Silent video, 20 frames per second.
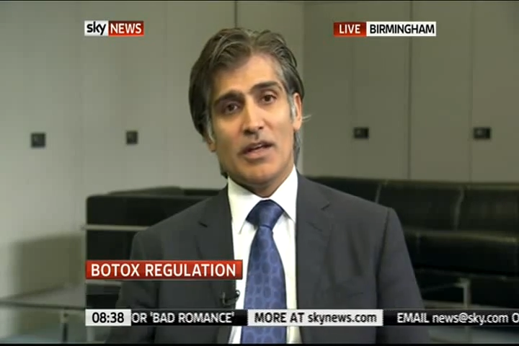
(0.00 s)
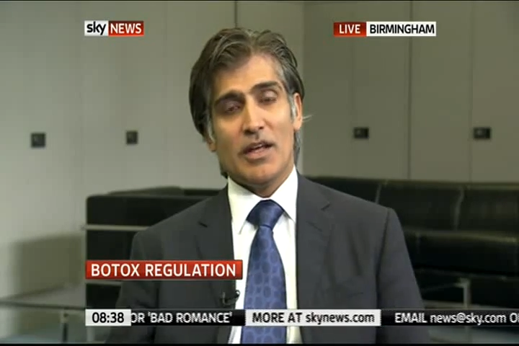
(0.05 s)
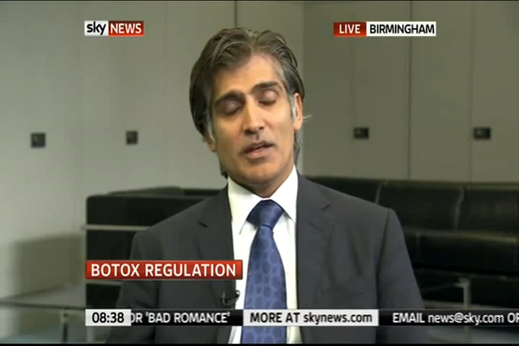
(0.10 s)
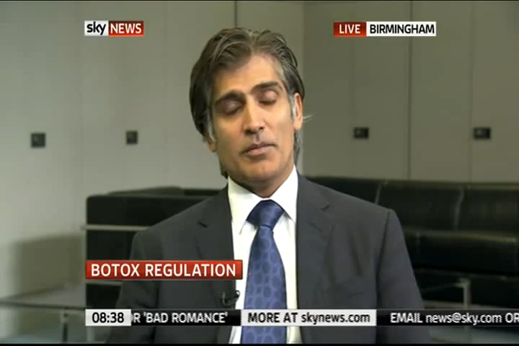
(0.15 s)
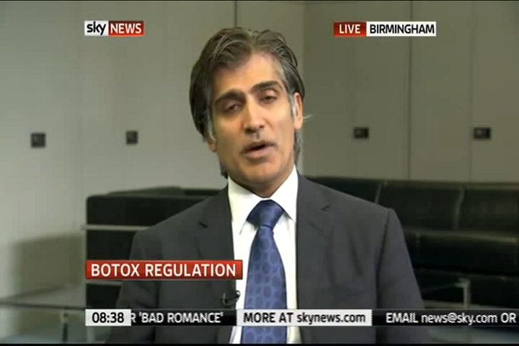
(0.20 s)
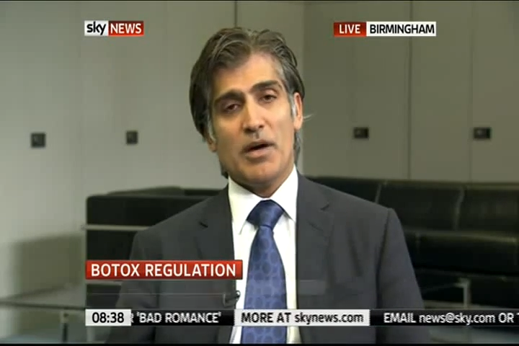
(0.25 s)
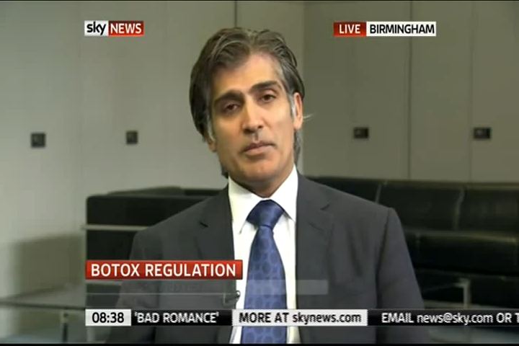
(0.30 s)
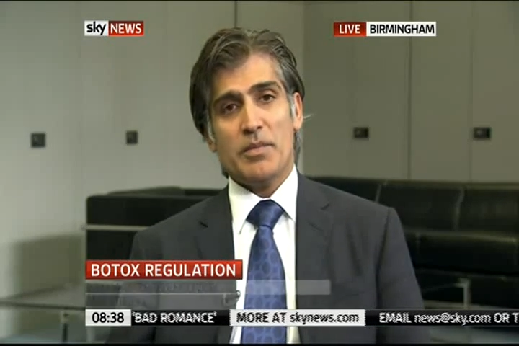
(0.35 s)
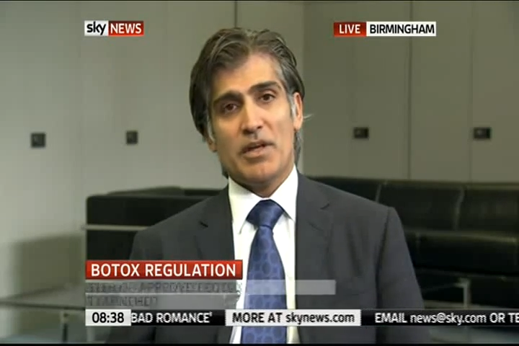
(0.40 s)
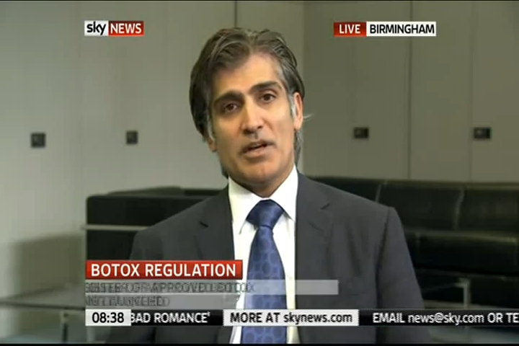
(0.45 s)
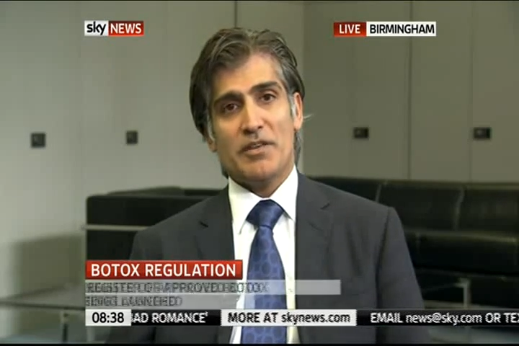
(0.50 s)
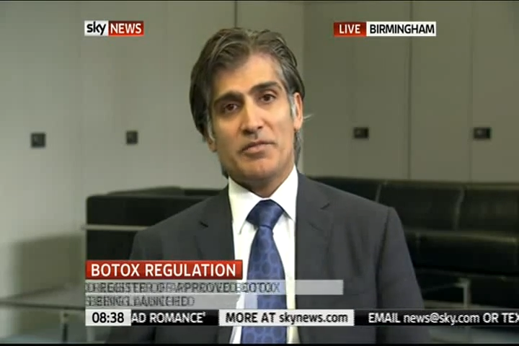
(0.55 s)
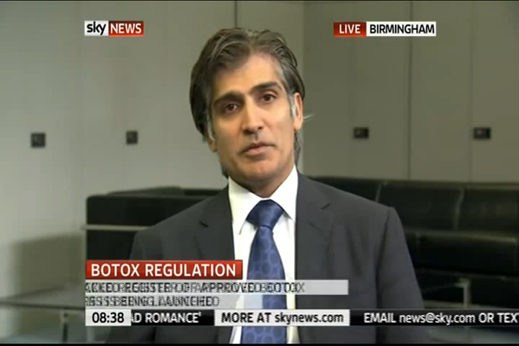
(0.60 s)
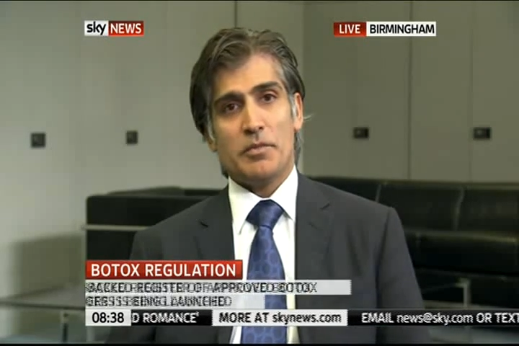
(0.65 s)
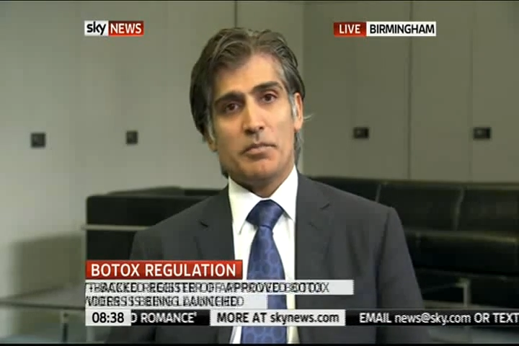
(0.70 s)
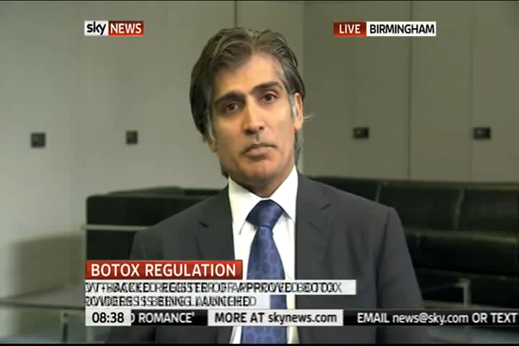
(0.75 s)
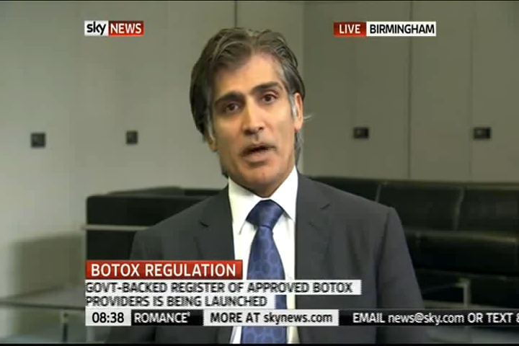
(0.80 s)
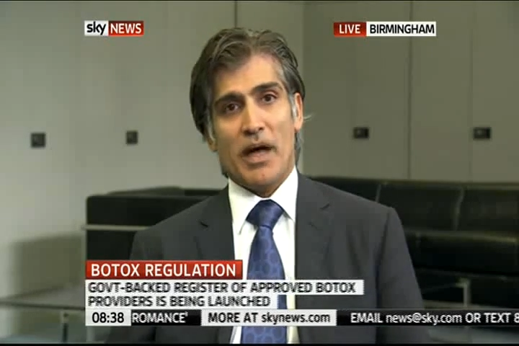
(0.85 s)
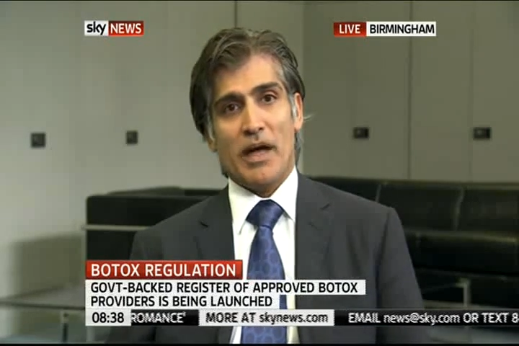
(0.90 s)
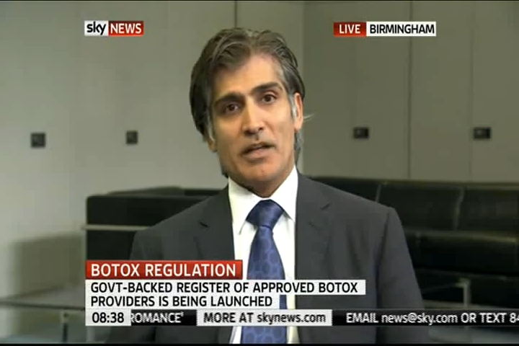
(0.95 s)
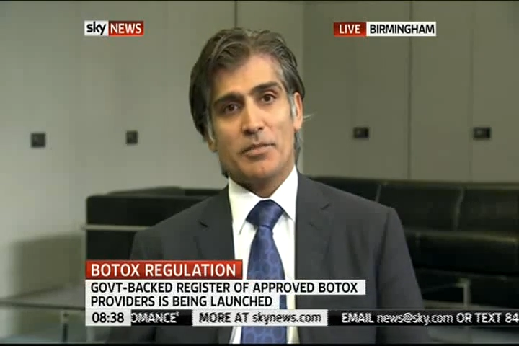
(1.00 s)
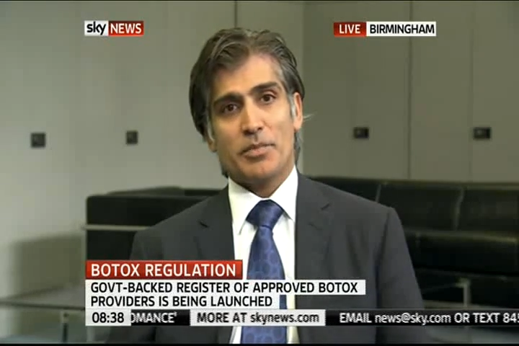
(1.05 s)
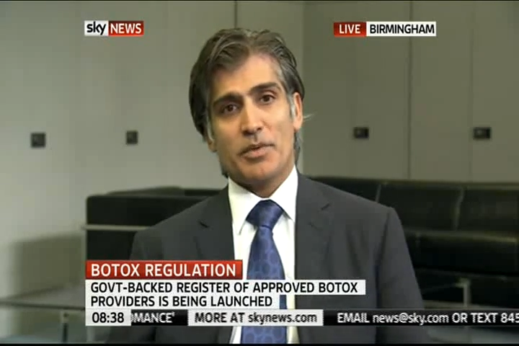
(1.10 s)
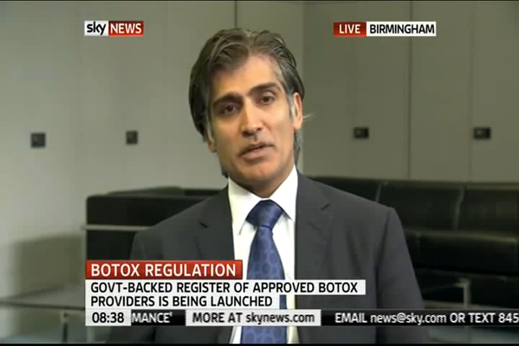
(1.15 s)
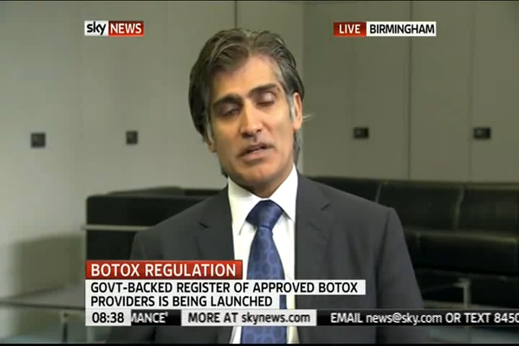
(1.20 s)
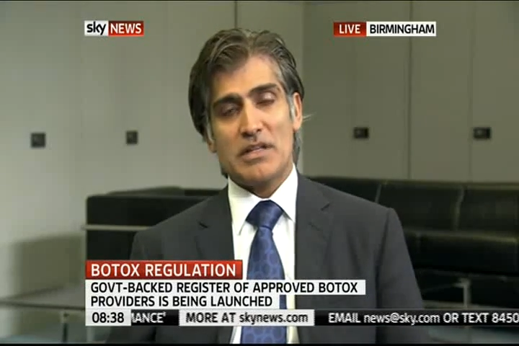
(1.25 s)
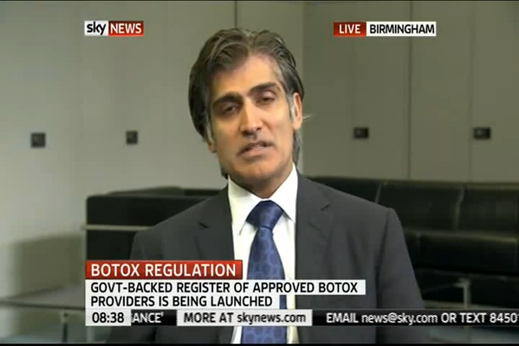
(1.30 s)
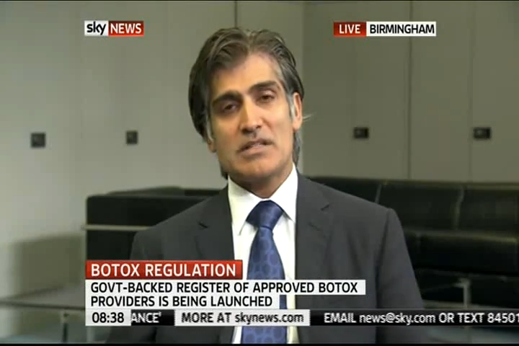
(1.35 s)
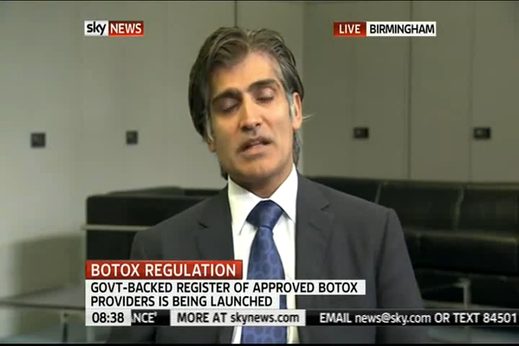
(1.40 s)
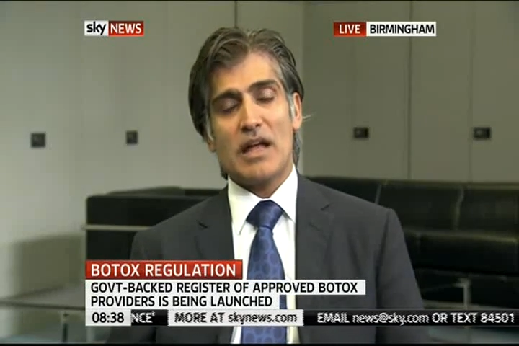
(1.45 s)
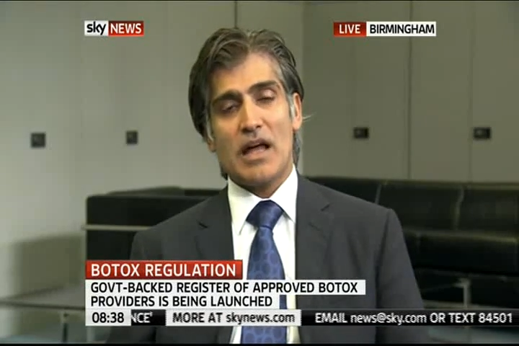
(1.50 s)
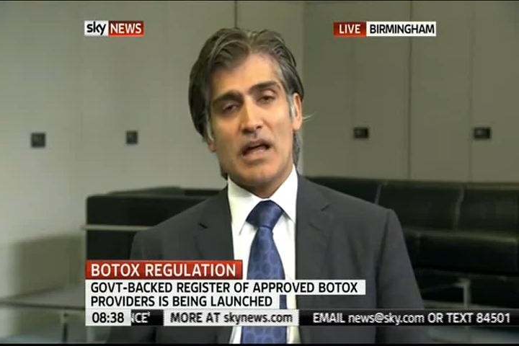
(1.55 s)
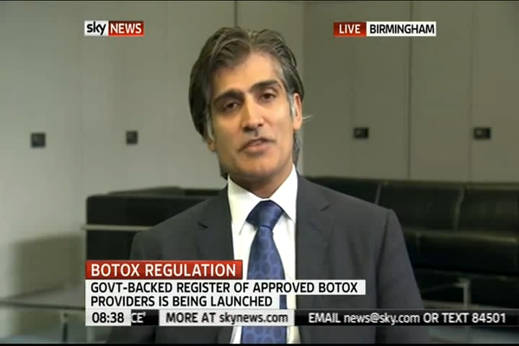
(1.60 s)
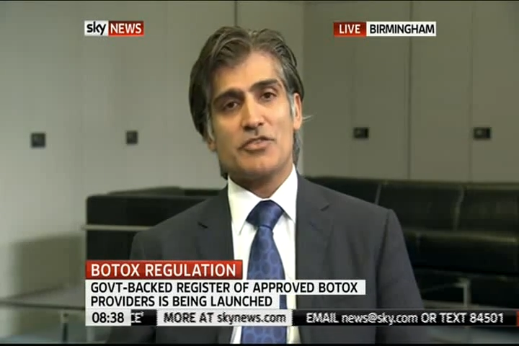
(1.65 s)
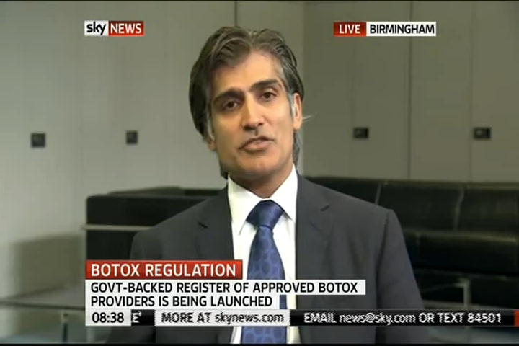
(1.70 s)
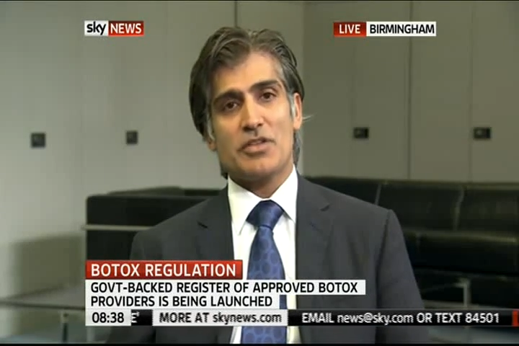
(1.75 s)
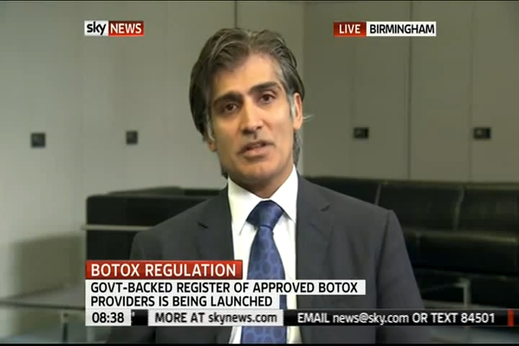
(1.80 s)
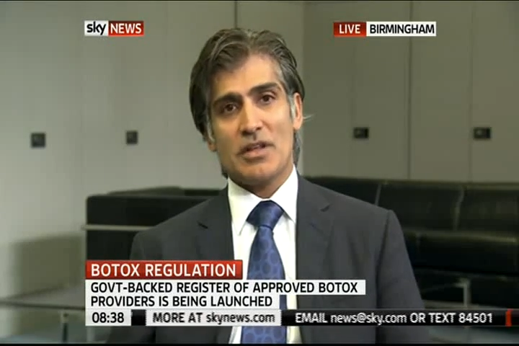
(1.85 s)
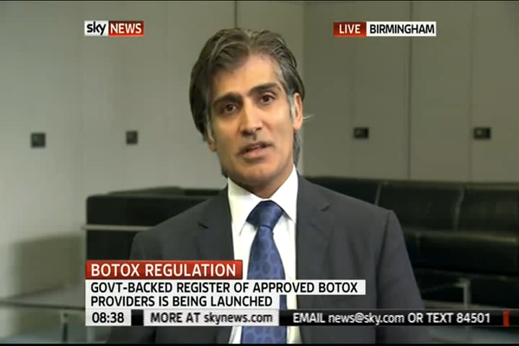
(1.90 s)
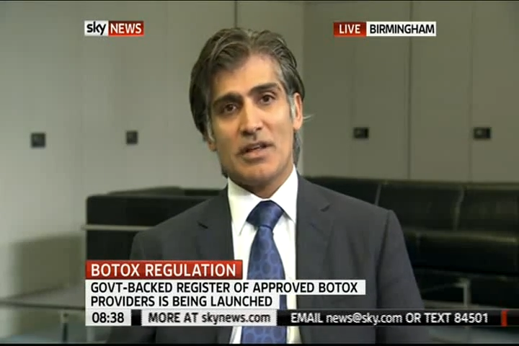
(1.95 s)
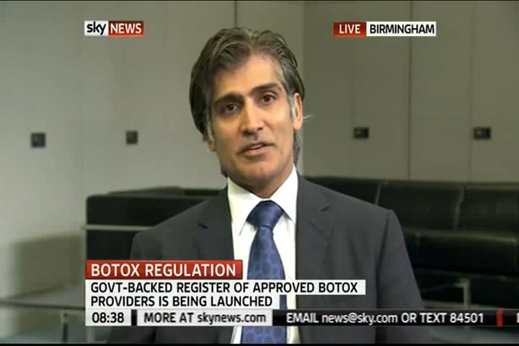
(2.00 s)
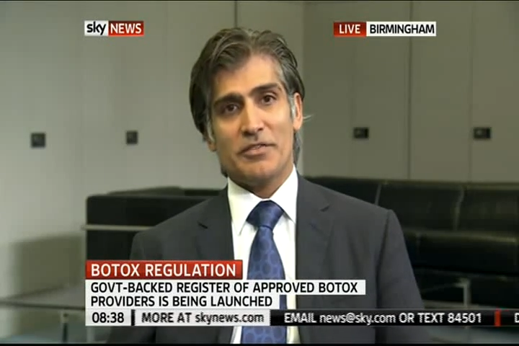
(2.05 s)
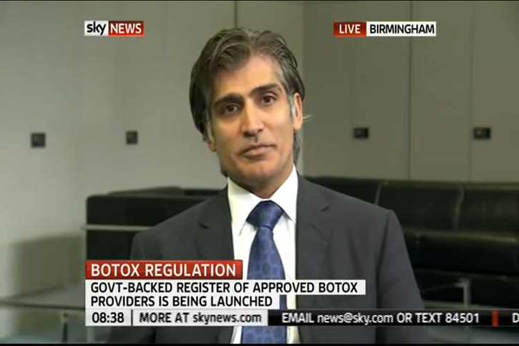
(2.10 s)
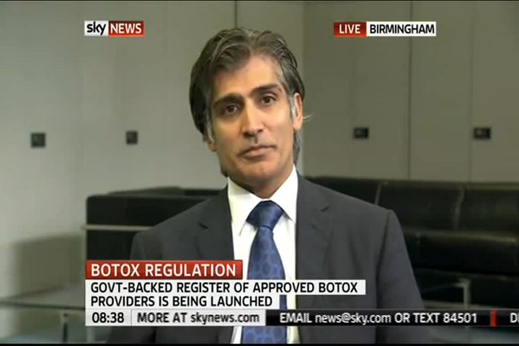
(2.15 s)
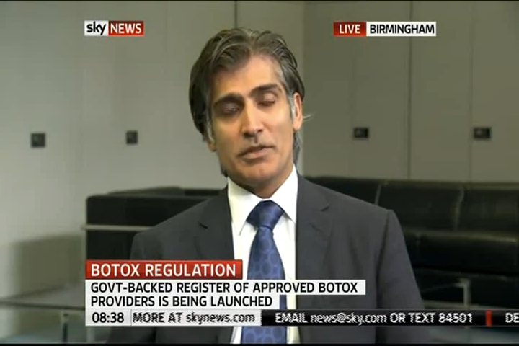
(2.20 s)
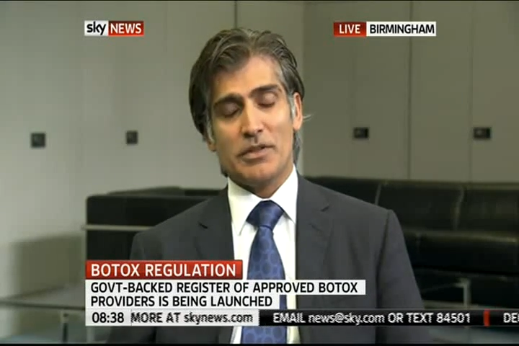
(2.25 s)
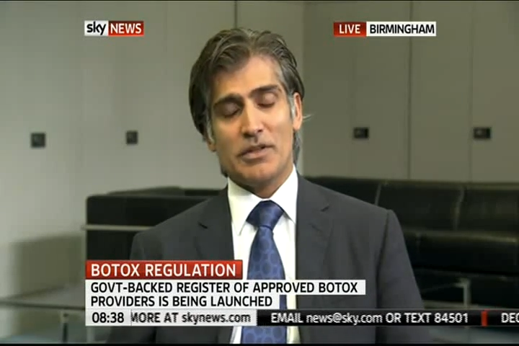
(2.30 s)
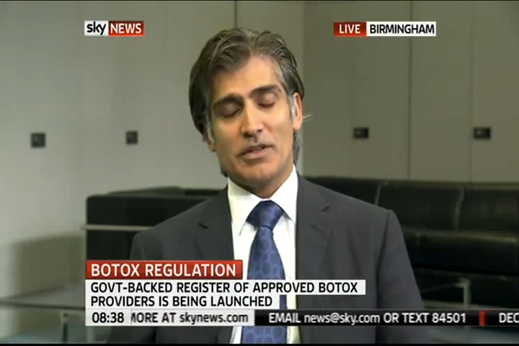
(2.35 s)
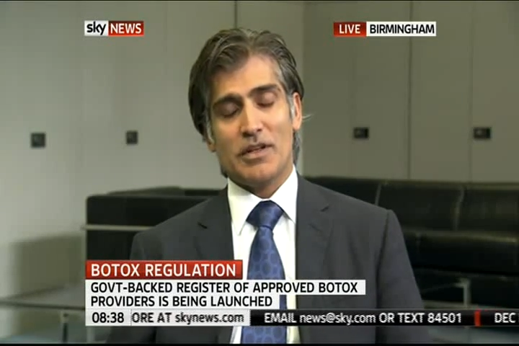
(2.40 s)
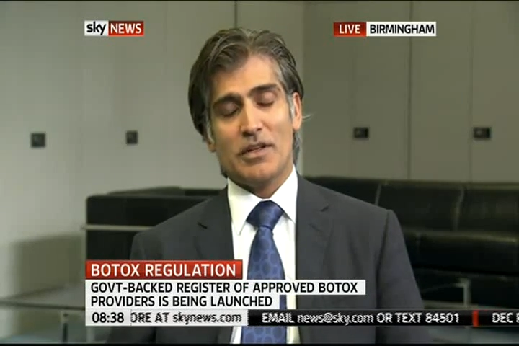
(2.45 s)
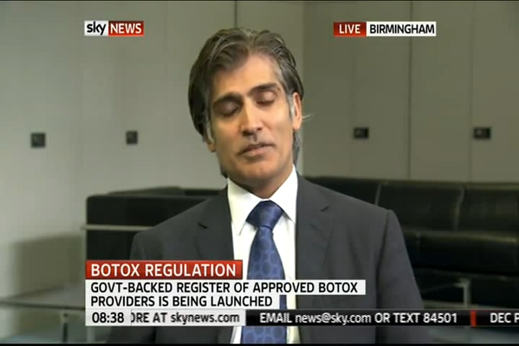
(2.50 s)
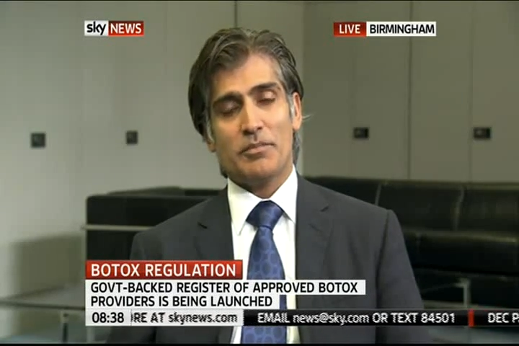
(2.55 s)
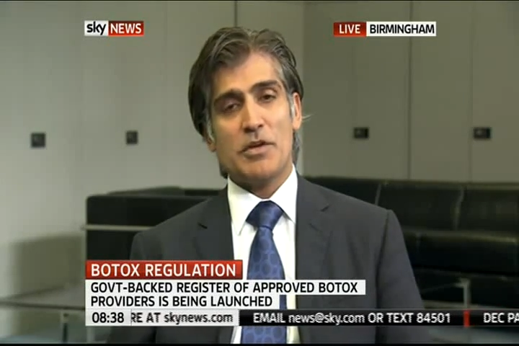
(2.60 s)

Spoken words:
It might be government-backed, but it isn't actually the government.